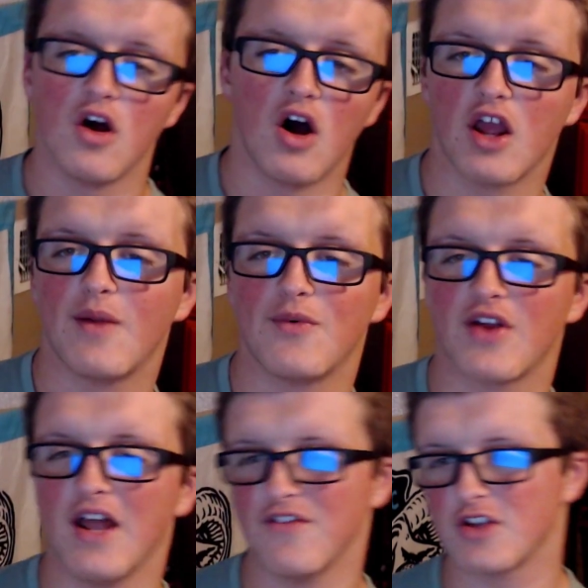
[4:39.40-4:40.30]
again, was
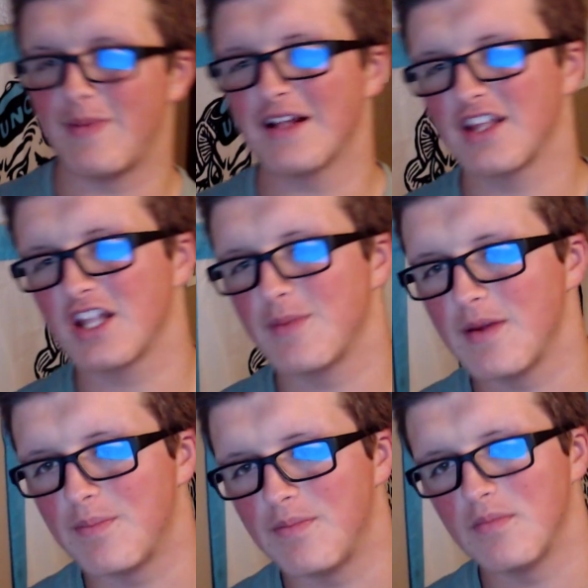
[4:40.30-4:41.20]
kind of expecting it to
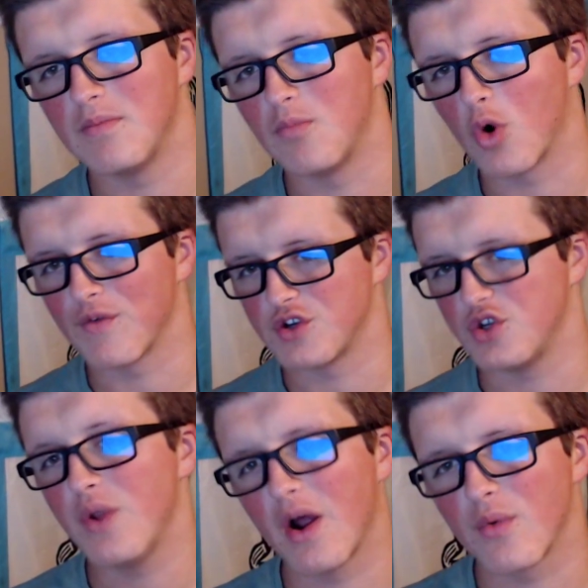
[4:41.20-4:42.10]
be more of a
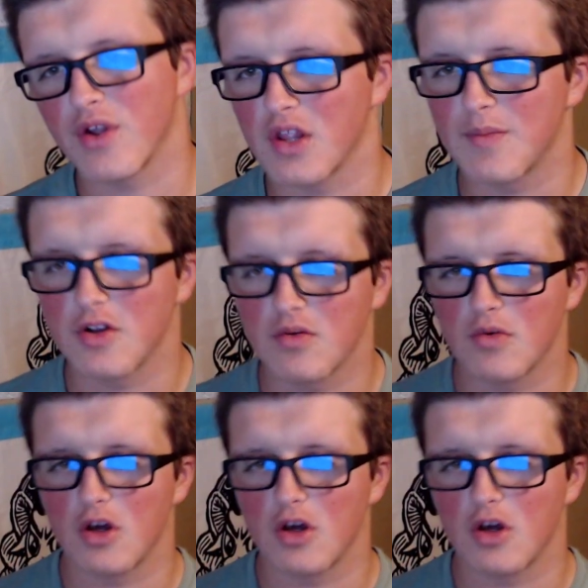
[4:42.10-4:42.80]
shootout, really, but